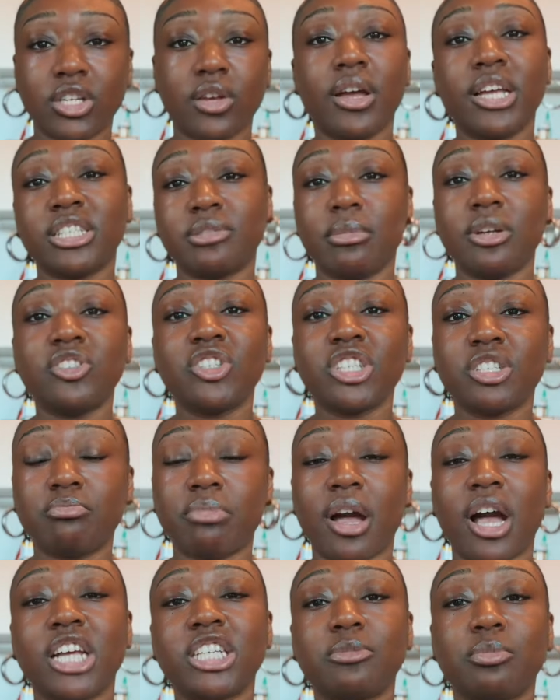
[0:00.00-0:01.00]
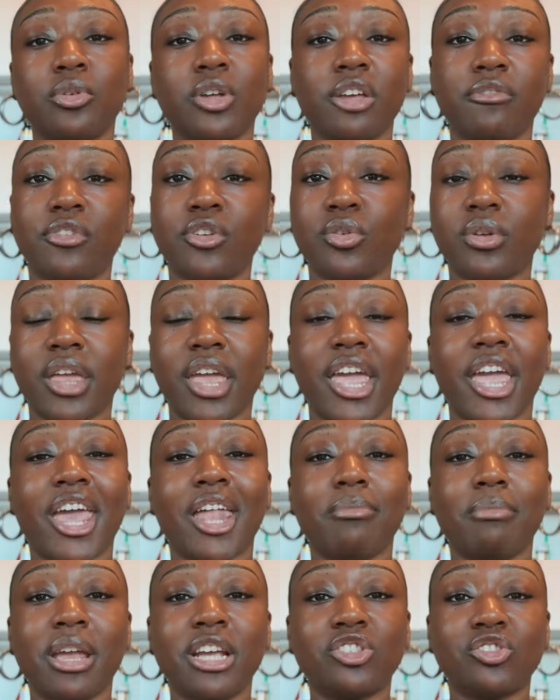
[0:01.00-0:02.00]
as much as possible, if you can,
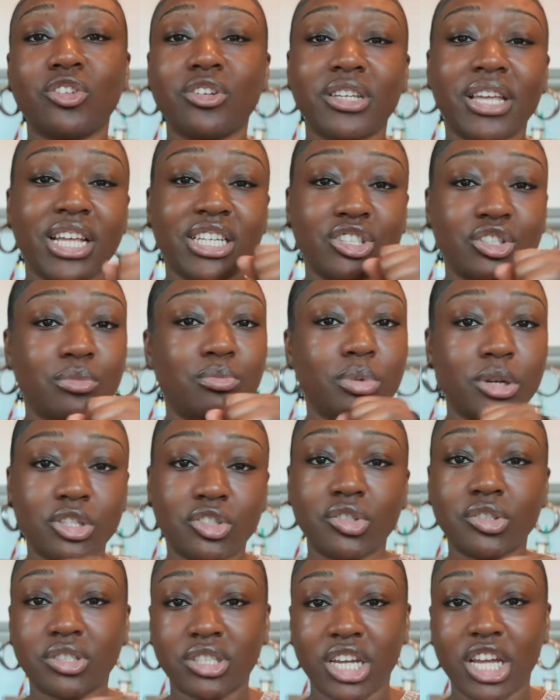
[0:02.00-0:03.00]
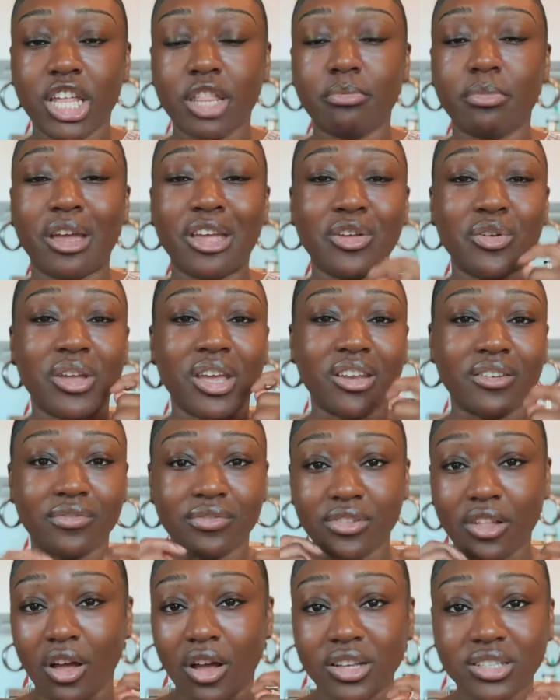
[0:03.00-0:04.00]
make sure, yes, you brush your teeth, but you can
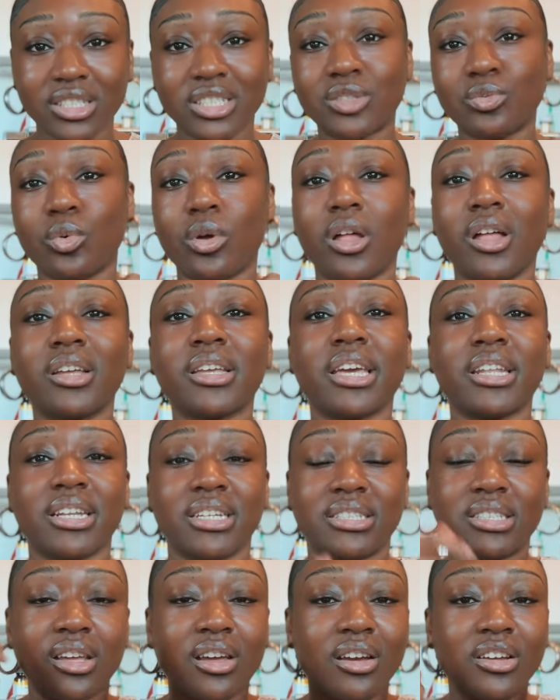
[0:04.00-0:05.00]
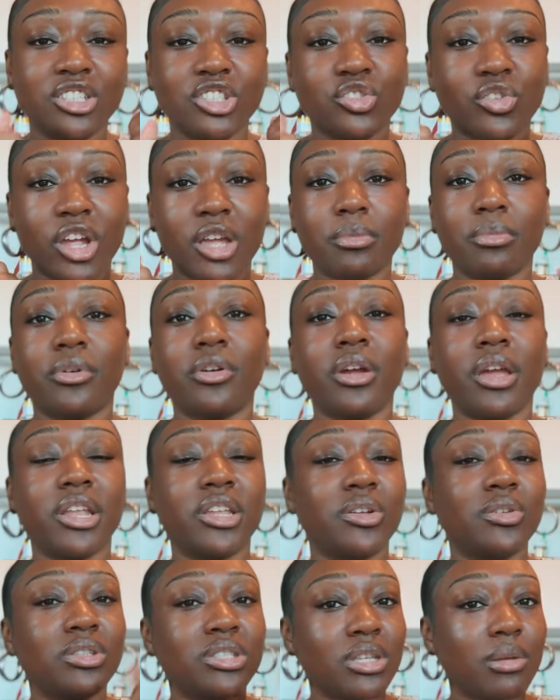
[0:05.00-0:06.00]
floss as well. Get a tongue scraper and
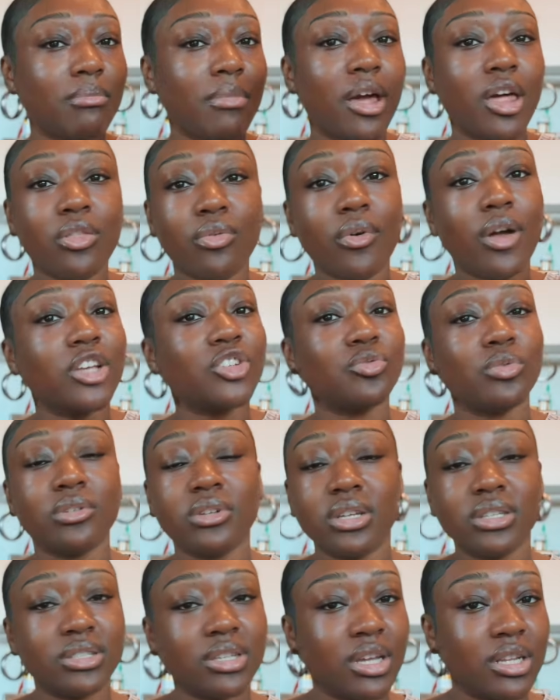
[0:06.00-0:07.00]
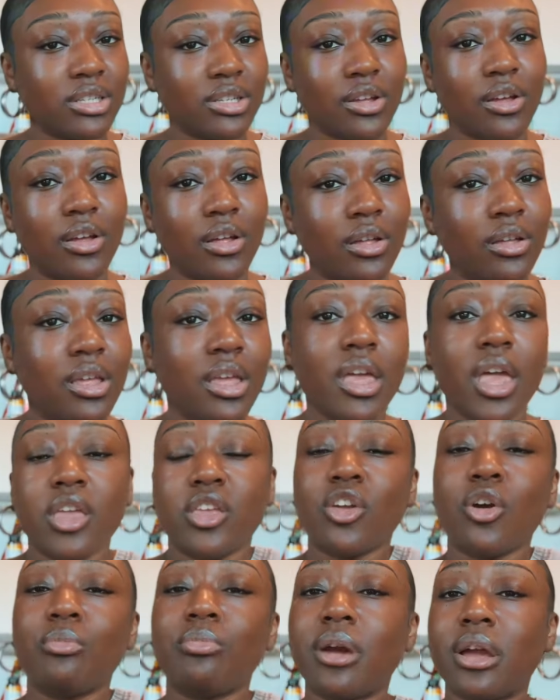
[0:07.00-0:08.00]
use some mouthwash when you're done, y'all.
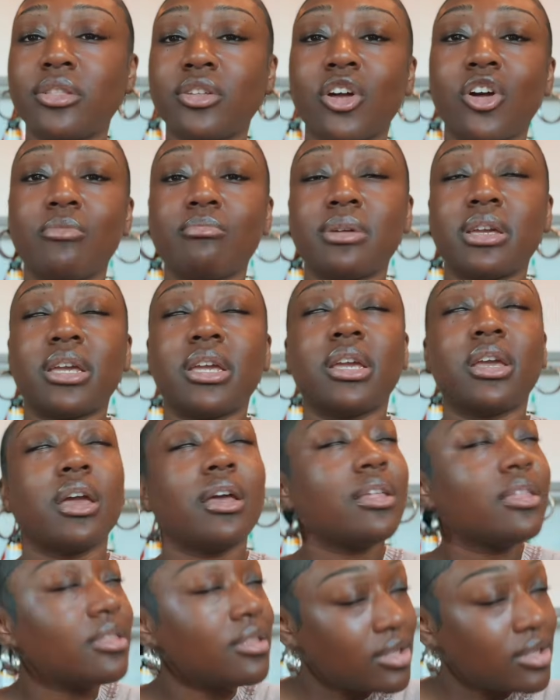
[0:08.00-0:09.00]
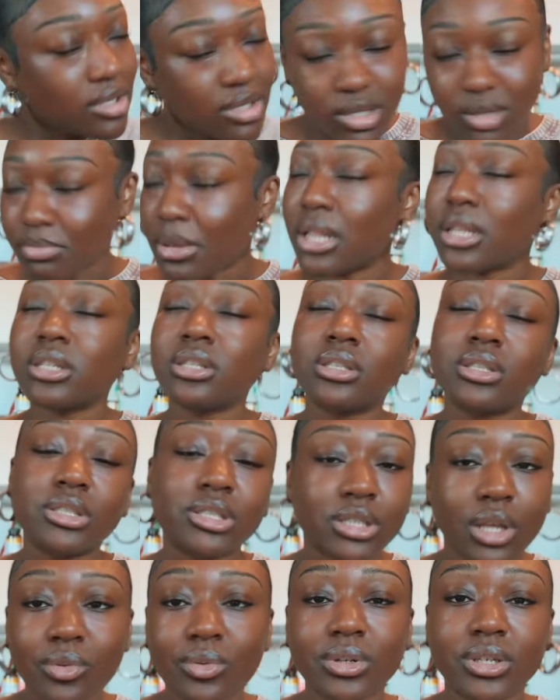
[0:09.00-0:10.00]
Your breath gonna be smelling
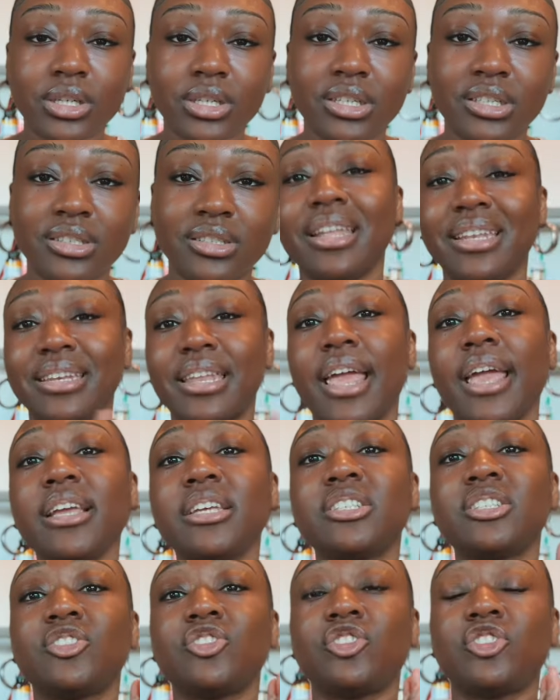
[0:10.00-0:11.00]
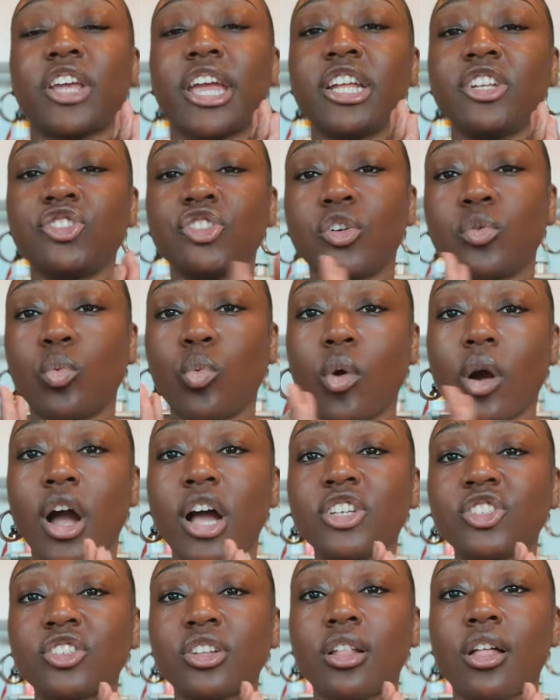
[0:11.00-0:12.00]
so good. Next, change your
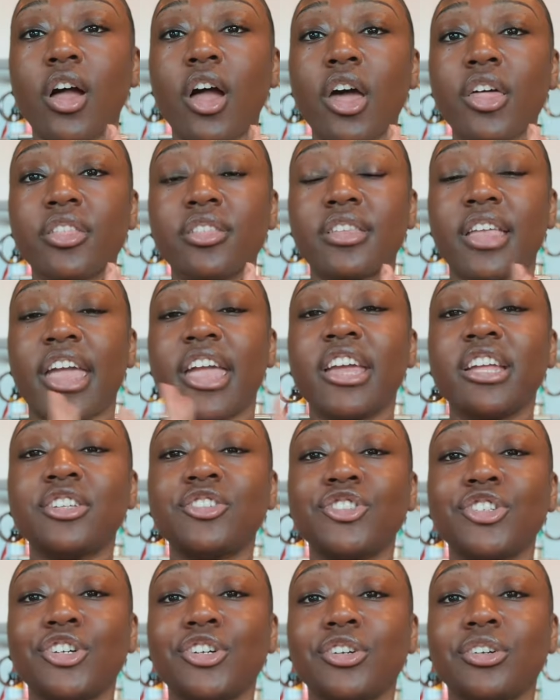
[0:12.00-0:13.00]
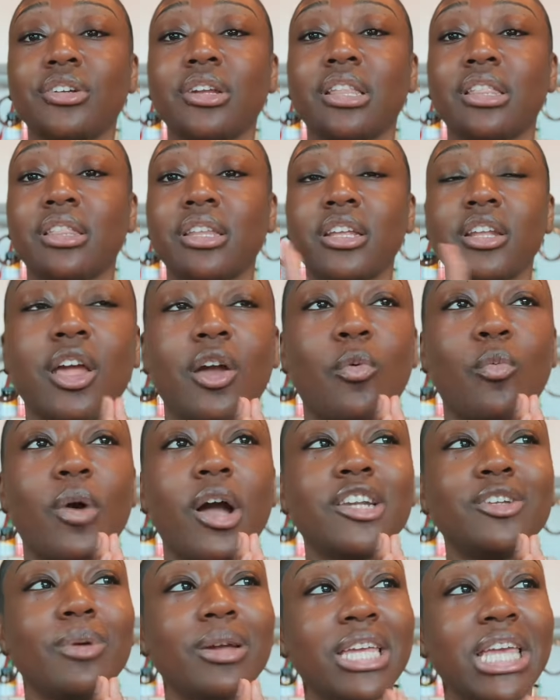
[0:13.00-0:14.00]
washcloth, change your linen. Why
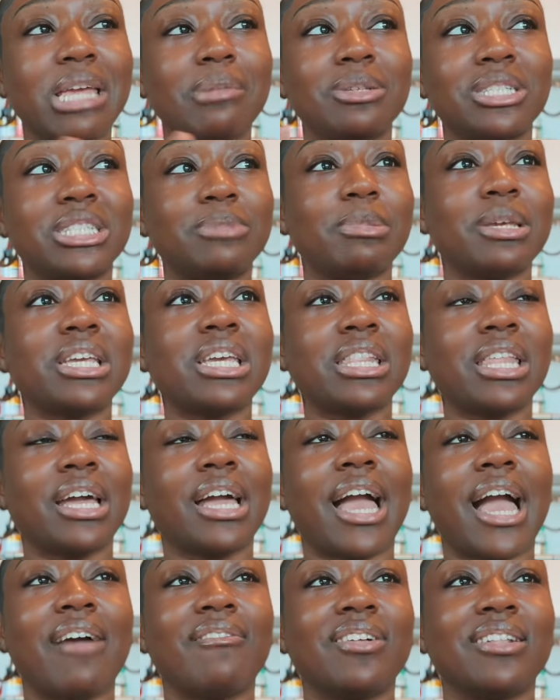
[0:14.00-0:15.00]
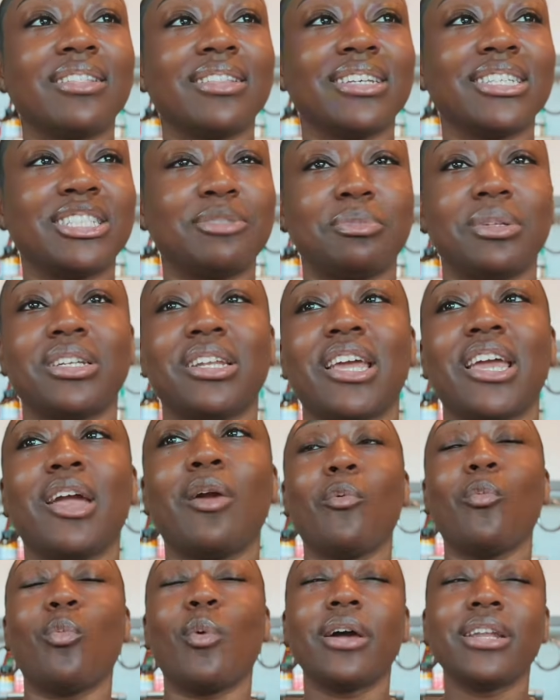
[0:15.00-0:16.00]
do I keep speaking like I have a list today?
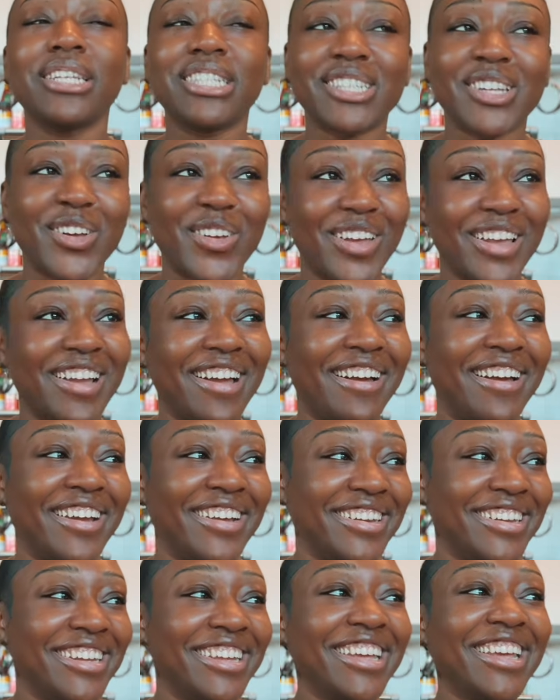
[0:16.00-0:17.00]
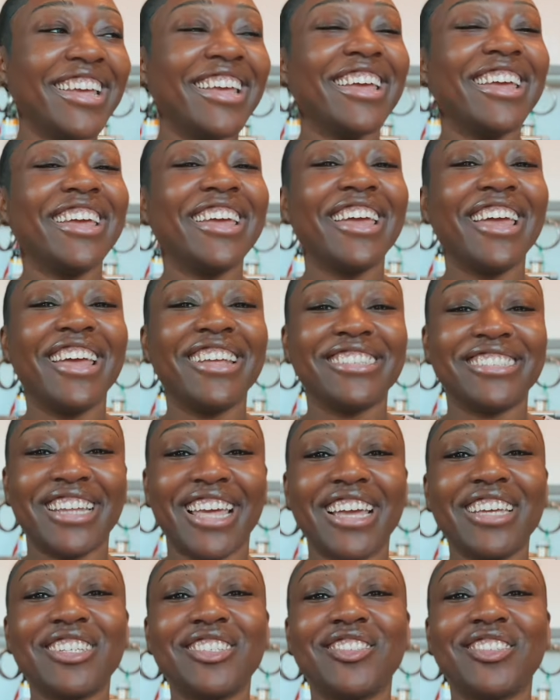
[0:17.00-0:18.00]
What is going on?
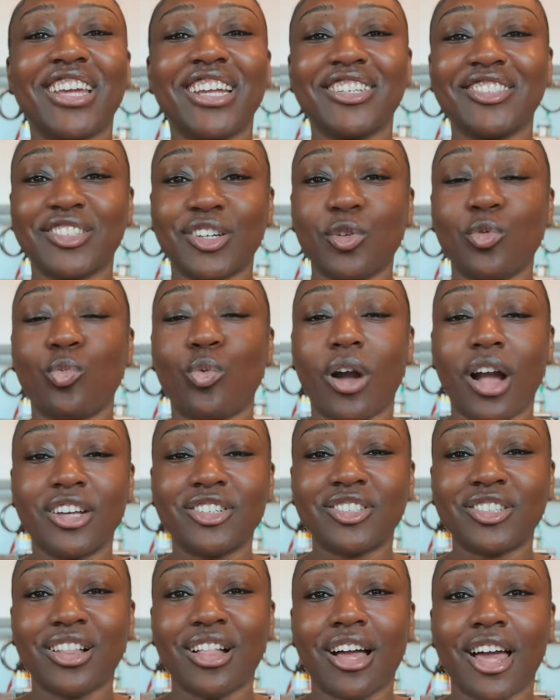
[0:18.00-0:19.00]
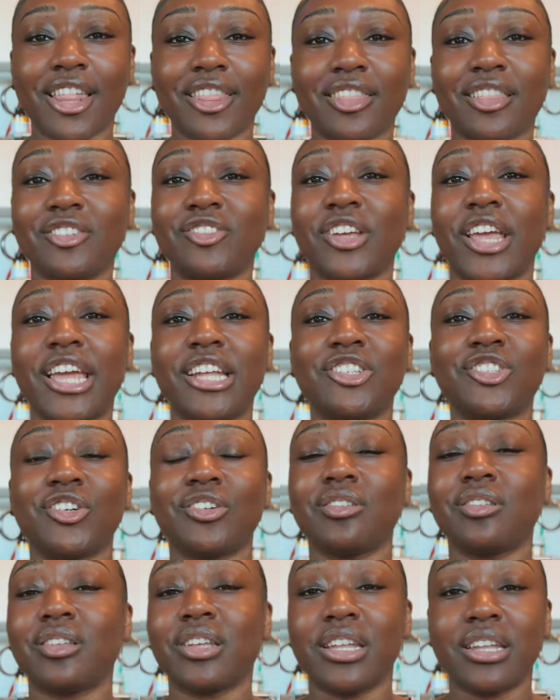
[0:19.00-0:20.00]
Next, change your washcloth, change your
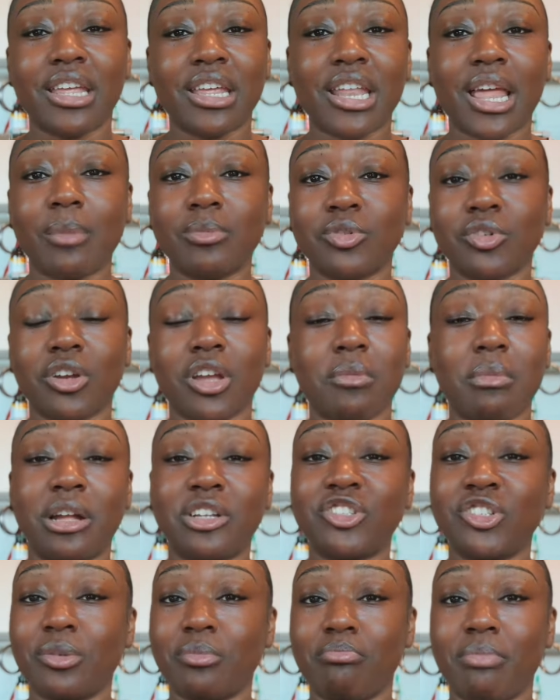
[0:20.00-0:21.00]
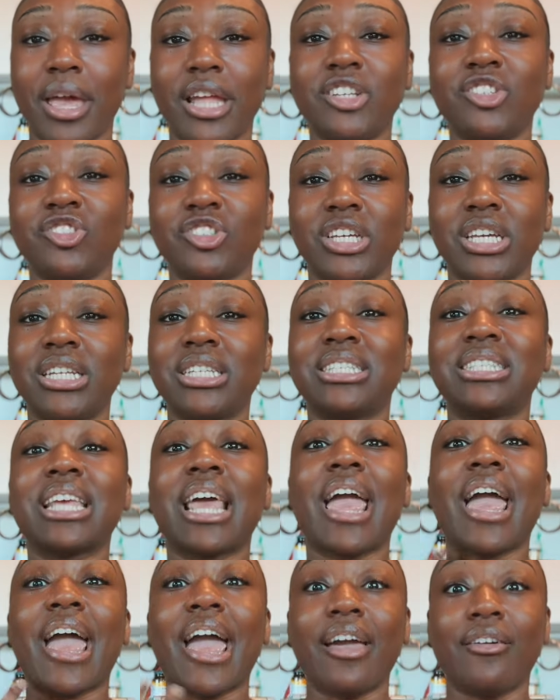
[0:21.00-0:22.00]
linen. I'm talking about your bed sheets
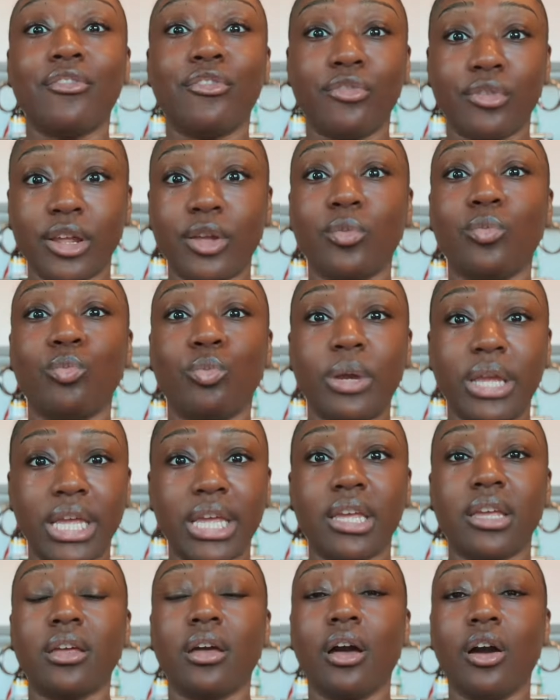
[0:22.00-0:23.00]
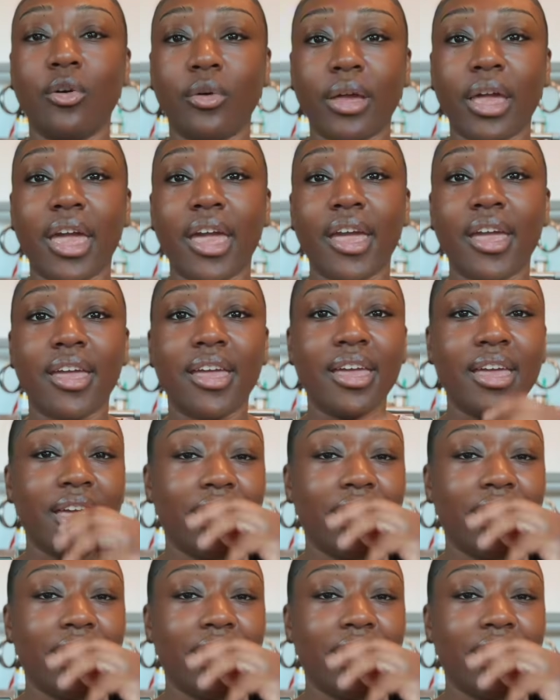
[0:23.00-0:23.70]
every week, okay?